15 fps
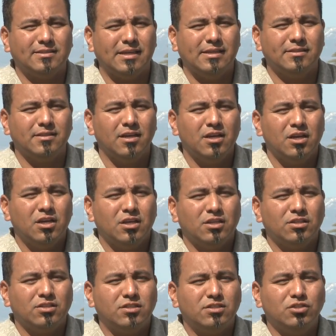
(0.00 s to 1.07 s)
says:
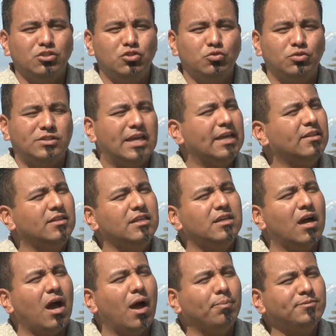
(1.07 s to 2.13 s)
you take
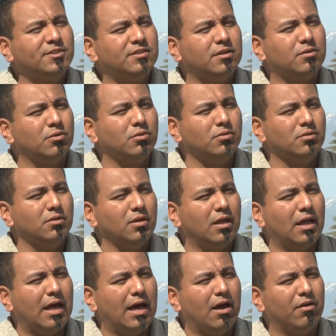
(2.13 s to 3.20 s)
the obstacle
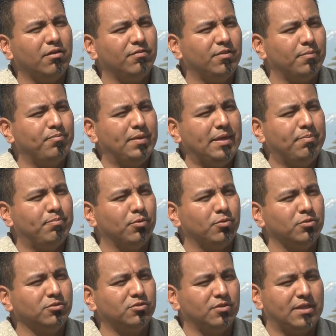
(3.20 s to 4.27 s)
out of the
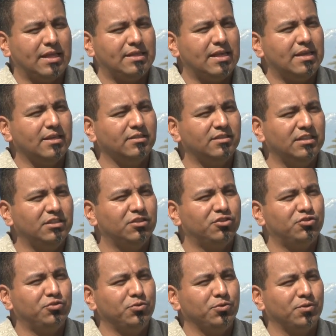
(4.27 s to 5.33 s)
people so that they can see the
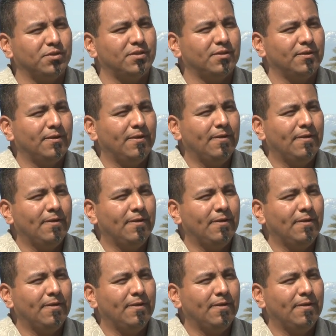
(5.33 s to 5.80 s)
truth.